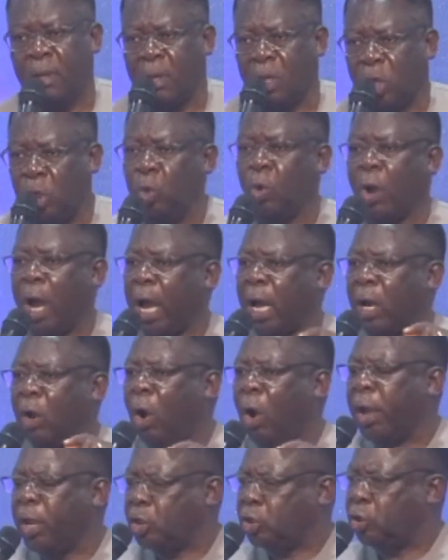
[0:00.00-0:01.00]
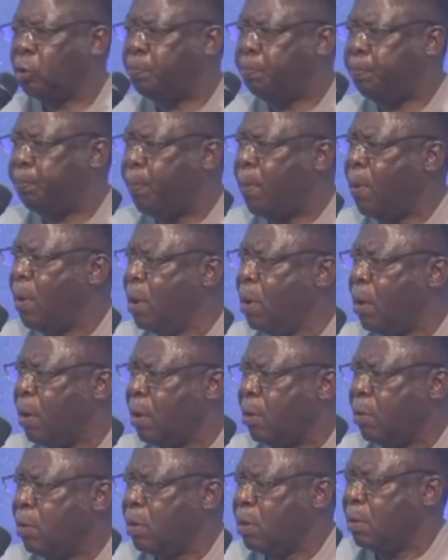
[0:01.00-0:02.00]
You are going to
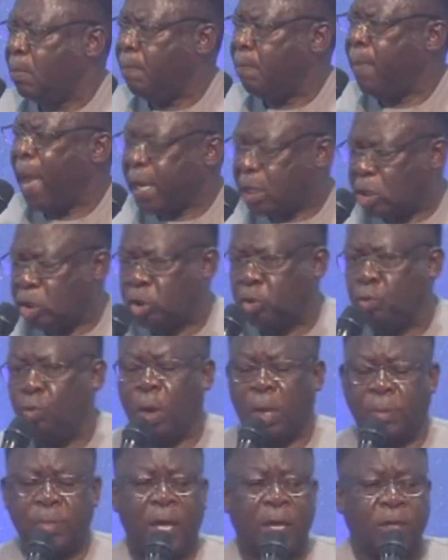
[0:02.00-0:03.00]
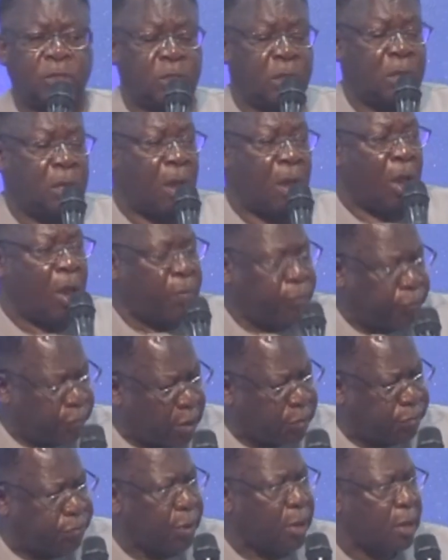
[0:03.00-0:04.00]
make sure that
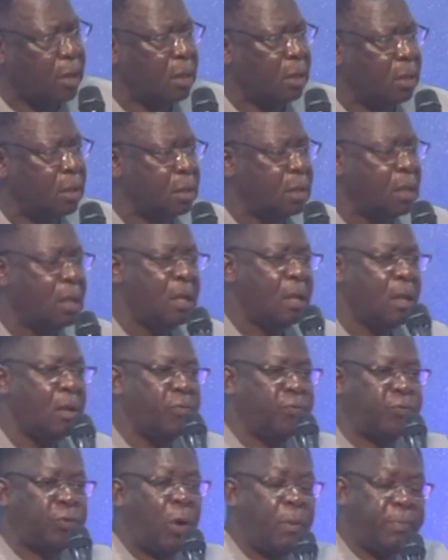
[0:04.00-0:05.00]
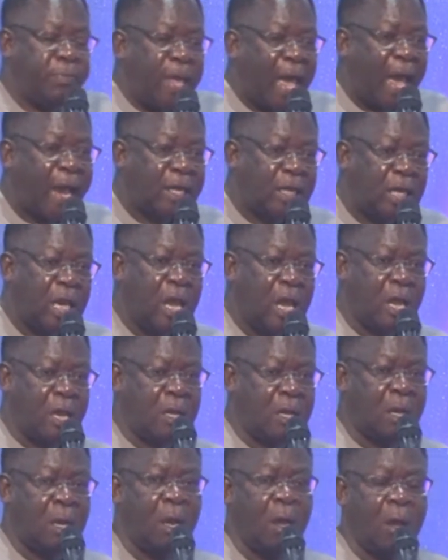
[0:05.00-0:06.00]
everything from their
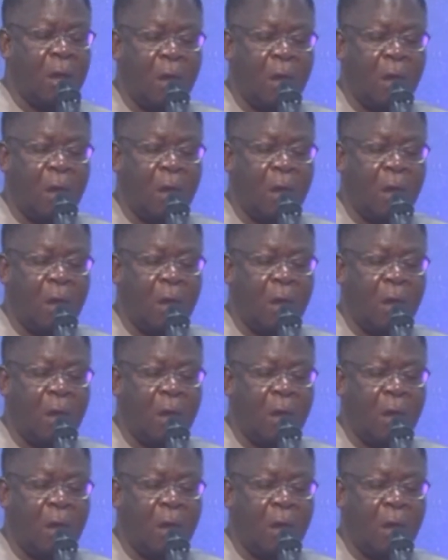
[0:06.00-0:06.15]
king